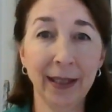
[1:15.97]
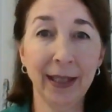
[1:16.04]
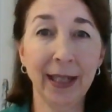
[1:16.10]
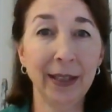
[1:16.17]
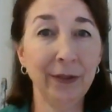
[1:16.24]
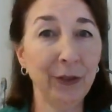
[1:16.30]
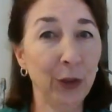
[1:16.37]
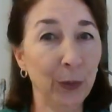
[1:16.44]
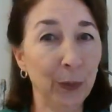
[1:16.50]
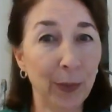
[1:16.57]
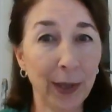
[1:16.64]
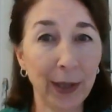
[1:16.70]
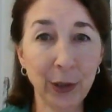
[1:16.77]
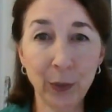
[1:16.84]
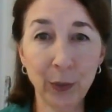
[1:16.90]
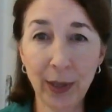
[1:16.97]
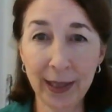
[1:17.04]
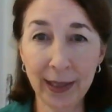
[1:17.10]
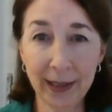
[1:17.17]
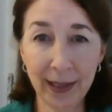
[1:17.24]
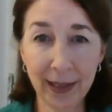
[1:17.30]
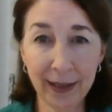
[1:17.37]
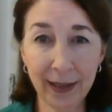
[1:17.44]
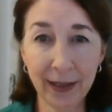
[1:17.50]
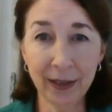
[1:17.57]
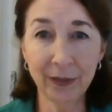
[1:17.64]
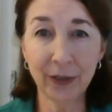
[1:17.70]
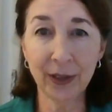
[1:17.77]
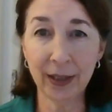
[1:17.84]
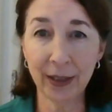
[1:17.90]
and if you bite away at that
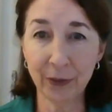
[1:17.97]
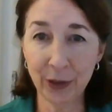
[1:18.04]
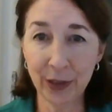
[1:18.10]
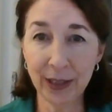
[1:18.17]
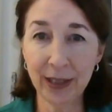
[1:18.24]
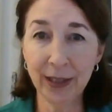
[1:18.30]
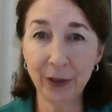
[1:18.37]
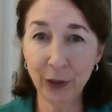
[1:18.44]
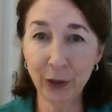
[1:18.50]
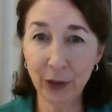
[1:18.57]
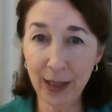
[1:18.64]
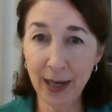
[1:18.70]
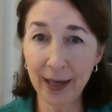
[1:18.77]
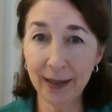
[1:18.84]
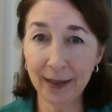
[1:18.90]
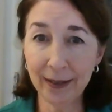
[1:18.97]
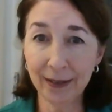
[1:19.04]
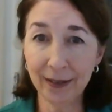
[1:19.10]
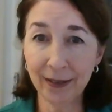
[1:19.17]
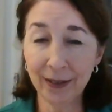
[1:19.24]
elephant every single day,